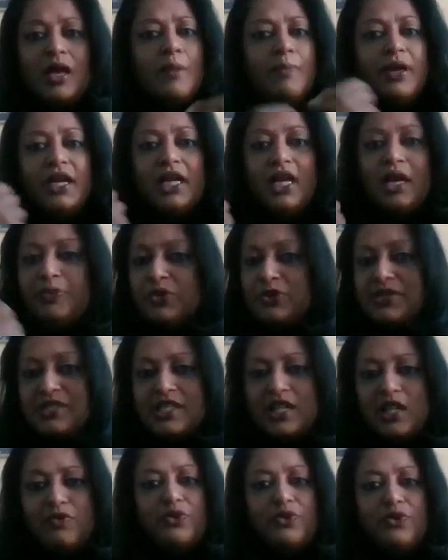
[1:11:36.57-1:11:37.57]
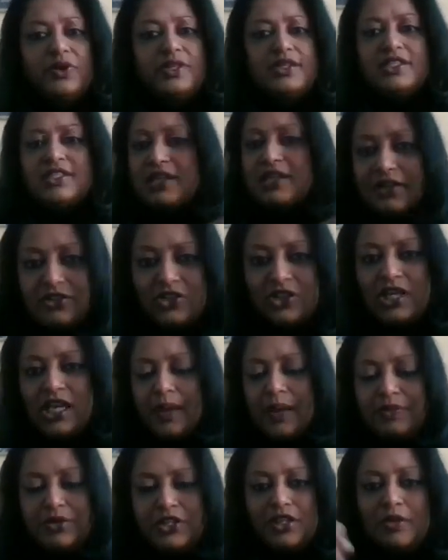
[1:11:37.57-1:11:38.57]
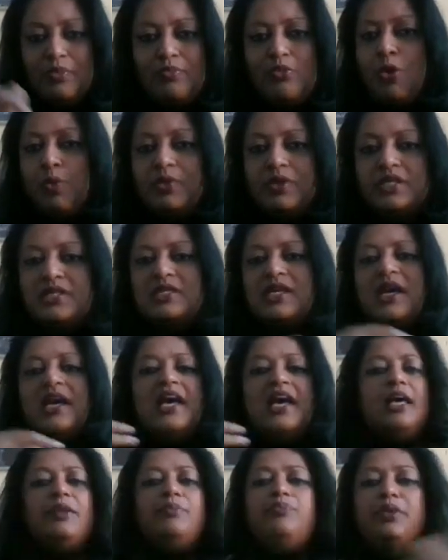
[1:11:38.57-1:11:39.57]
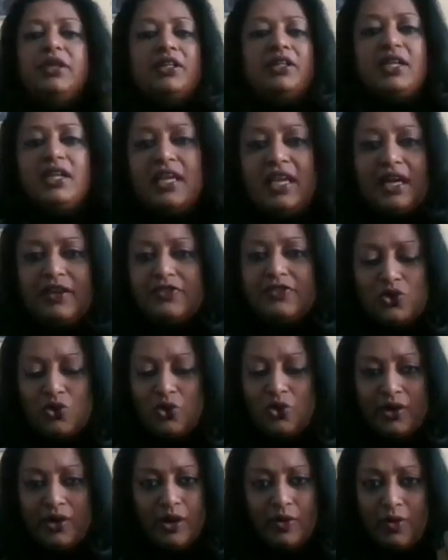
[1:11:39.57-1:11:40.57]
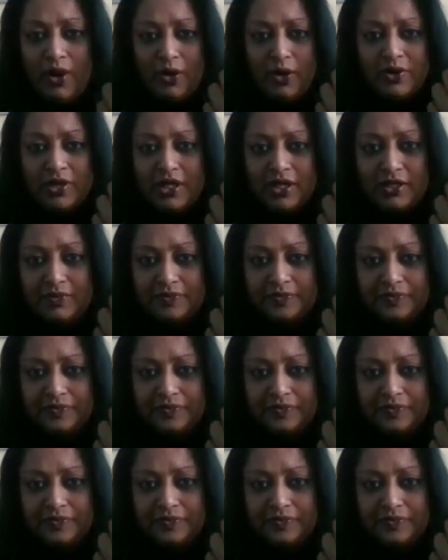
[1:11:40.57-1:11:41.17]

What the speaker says: Pick up your cell phone and start to capture the moments and build a life story around it.